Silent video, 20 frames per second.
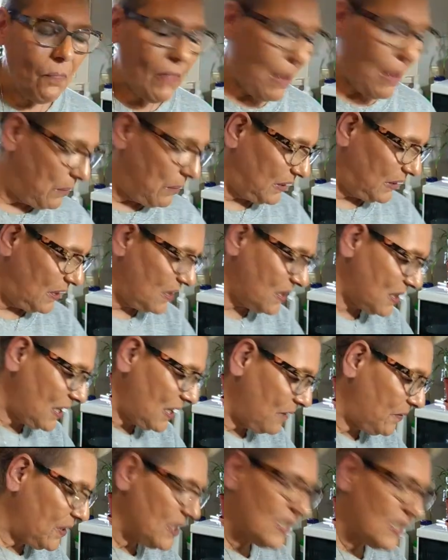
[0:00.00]
But this
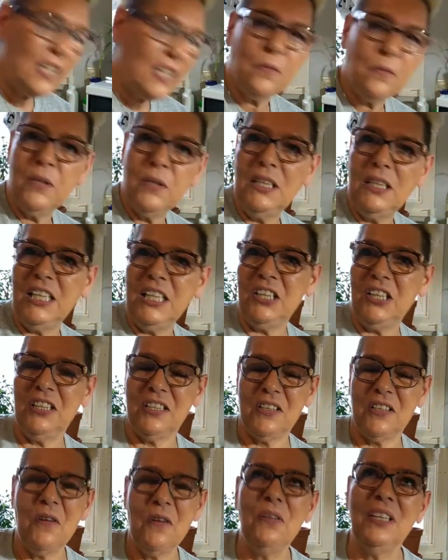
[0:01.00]
stuff is like really
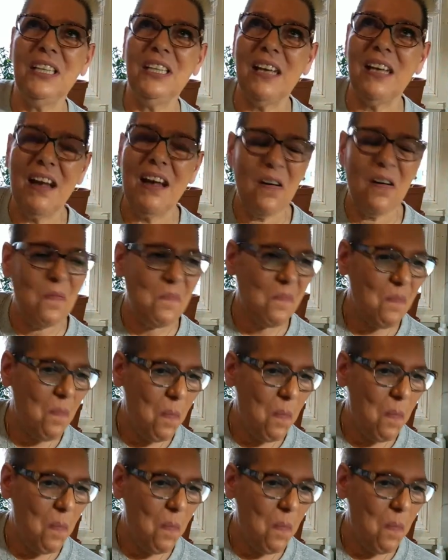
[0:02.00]
good. Holy cow.